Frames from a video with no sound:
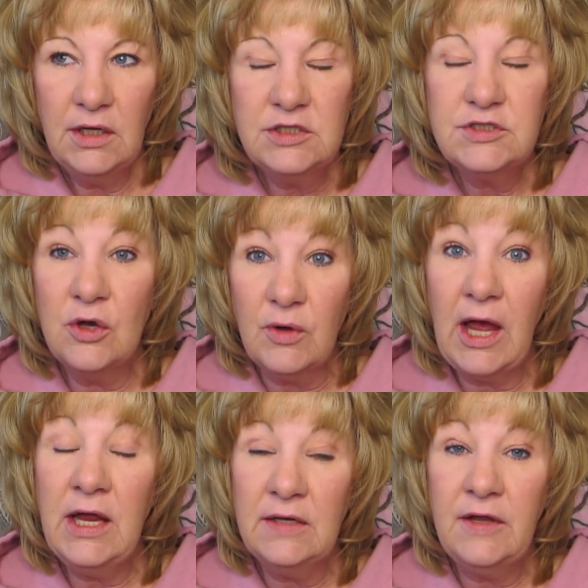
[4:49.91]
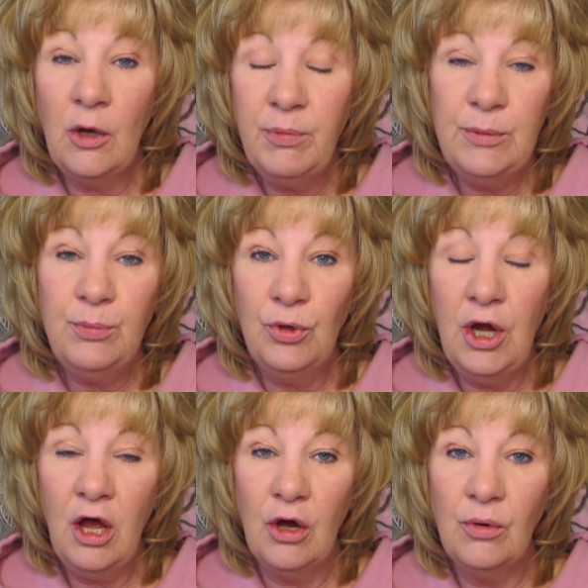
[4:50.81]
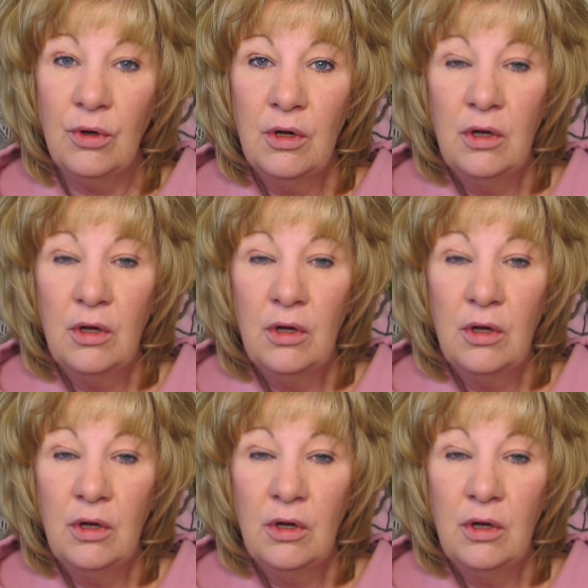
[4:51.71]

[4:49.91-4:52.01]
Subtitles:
It's okay to tell people no.